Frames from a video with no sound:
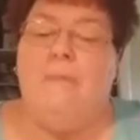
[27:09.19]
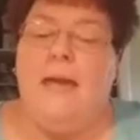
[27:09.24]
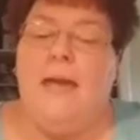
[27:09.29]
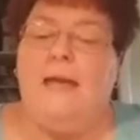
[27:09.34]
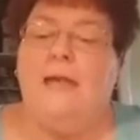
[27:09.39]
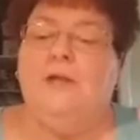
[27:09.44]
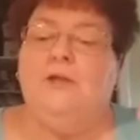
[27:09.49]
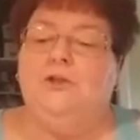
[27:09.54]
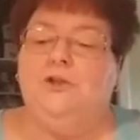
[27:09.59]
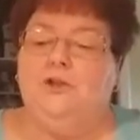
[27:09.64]

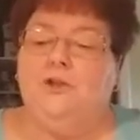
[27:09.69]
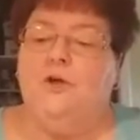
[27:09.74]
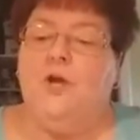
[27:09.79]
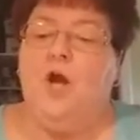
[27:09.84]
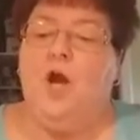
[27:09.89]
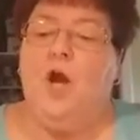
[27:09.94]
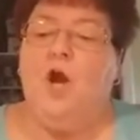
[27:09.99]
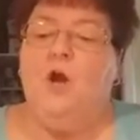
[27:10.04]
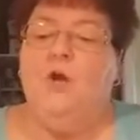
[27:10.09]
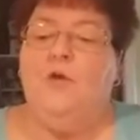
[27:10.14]
Make it your
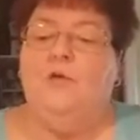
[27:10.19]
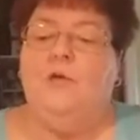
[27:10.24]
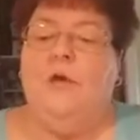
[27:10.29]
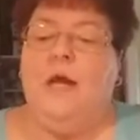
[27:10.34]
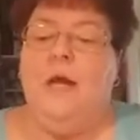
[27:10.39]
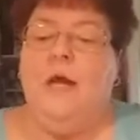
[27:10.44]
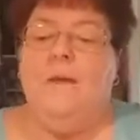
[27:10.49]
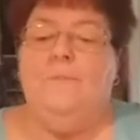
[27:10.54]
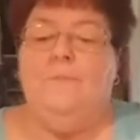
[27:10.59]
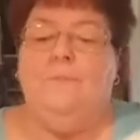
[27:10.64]
own,
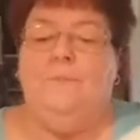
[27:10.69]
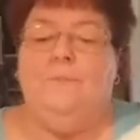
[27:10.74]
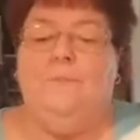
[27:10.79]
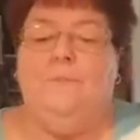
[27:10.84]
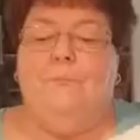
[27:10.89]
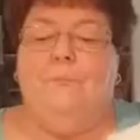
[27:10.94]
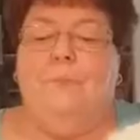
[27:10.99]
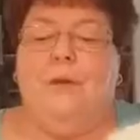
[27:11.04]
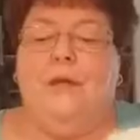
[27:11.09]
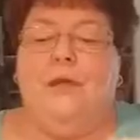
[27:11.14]

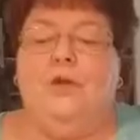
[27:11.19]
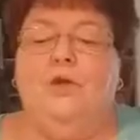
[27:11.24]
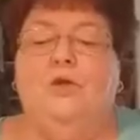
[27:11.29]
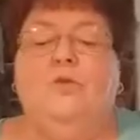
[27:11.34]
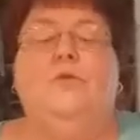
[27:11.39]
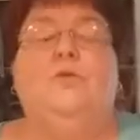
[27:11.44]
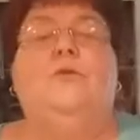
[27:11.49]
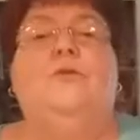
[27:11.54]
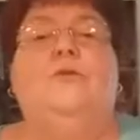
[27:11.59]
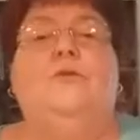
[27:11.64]
but
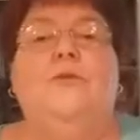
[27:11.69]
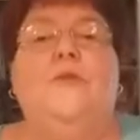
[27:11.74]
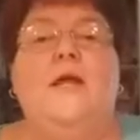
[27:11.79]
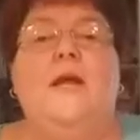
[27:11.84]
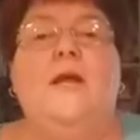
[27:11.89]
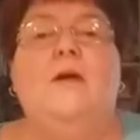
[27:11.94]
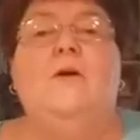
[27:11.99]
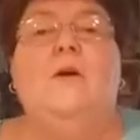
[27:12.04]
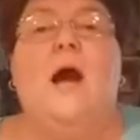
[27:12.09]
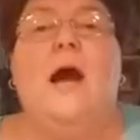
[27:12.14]
use
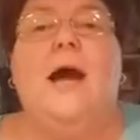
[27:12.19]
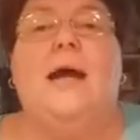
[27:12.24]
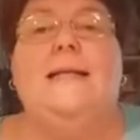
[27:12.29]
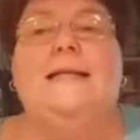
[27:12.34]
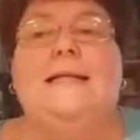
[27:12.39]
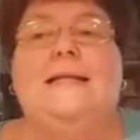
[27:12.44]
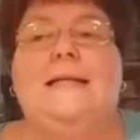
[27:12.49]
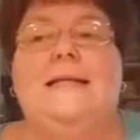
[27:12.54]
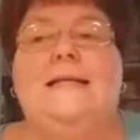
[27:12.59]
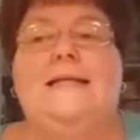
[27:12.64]
their
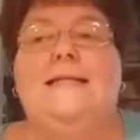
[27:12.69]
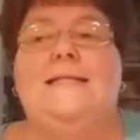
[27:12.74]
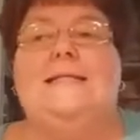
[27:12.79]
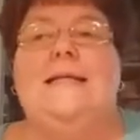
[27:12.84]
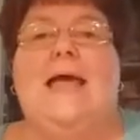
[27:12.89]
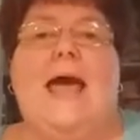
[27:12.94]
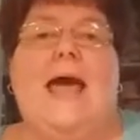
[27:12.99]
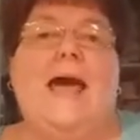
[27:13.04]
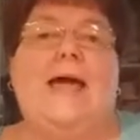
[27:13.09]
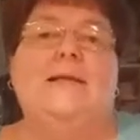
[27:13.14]
ideas
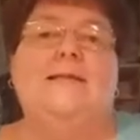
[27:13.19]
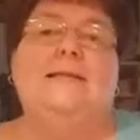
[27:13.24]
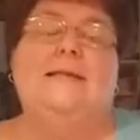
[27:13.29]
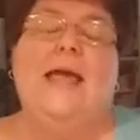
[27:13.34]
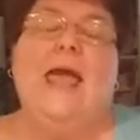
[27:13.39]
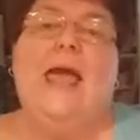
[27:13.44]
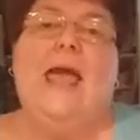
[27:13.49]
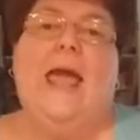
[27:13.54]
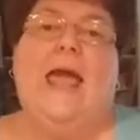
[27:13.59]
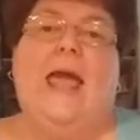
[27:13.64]
as
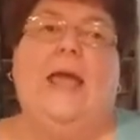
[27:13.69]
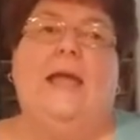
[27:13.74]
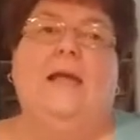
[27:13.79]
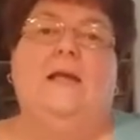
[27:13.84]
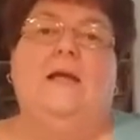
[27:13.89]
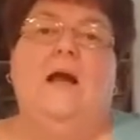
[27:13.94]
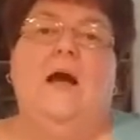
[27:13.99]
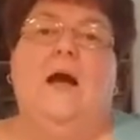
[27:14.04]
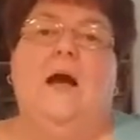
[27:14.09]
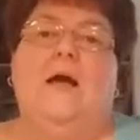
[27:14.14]

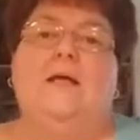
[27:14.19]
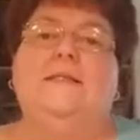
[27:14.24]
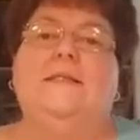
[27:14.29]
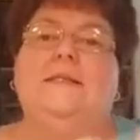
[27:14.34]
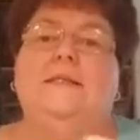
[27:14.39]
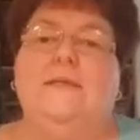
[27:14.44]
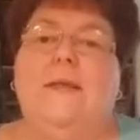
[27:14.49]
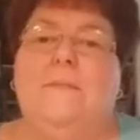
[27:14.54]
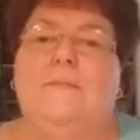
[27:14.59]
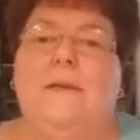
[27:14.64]
a
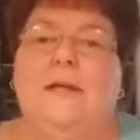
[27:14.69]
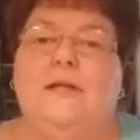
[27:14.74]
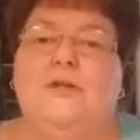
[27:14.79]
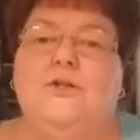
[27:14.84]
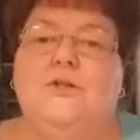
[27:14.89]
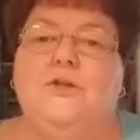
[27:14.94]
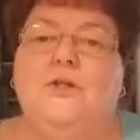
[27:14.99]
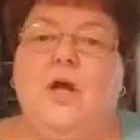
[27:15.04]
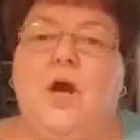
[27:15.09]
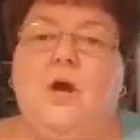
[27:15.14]
stepping
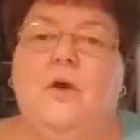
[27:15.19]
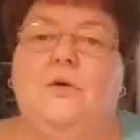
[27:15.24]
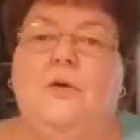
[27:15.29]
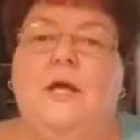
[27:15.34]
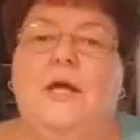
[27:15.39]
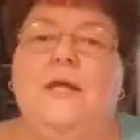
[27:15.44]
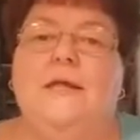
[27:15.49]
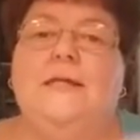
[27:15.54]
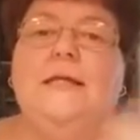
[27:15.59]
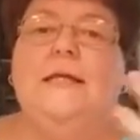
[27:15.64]
stone
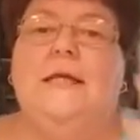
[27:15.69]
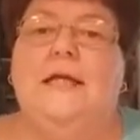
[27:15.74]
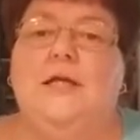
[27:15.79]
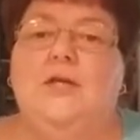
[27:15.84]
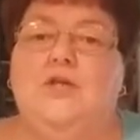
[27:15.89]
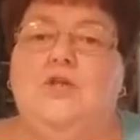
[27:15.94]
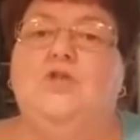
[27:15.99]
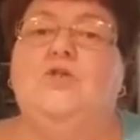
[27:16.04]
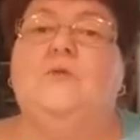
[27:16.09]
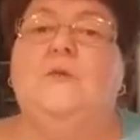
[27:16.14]
to
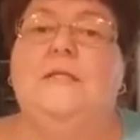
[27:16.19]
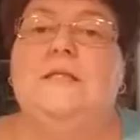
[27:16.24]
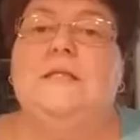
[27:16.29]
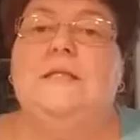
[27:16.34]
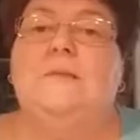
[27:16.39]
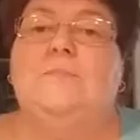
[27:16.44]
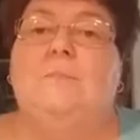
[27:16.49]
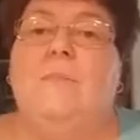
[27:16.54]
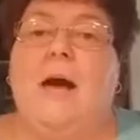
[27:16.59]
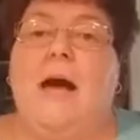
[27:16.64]
get you
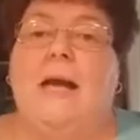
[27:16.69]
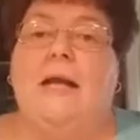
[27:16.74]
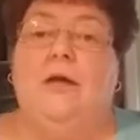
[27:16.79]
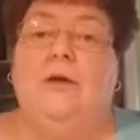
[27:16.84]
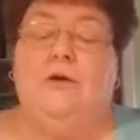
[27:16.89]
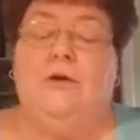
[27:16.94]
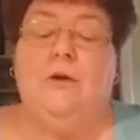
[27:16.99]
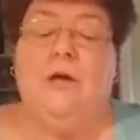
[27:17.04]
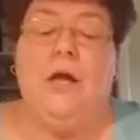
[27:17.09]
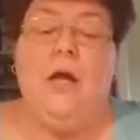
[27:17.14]

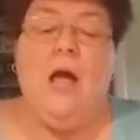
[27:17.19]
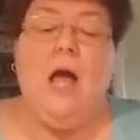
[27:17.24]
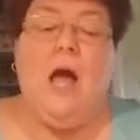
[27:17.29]
inspired.